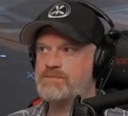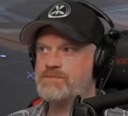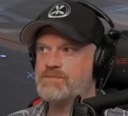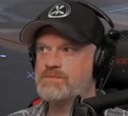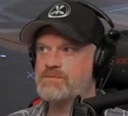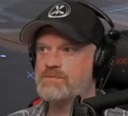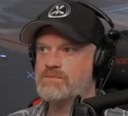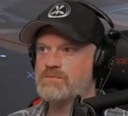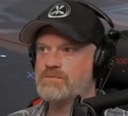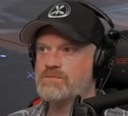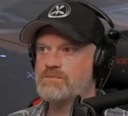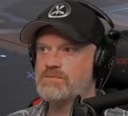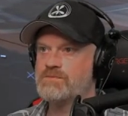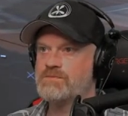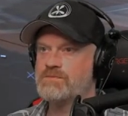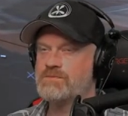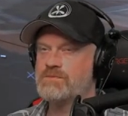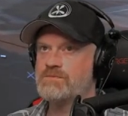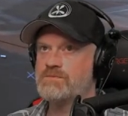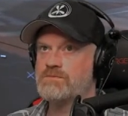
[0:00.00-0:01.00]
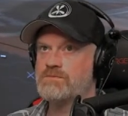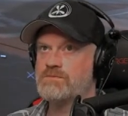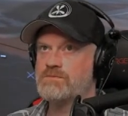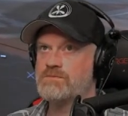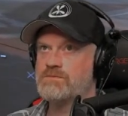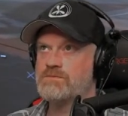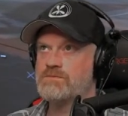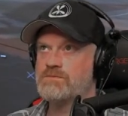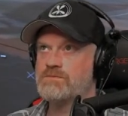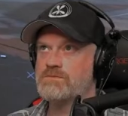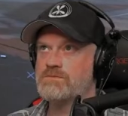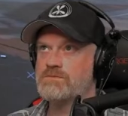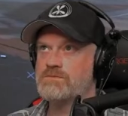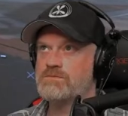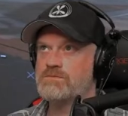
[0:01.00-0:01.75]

[no speech]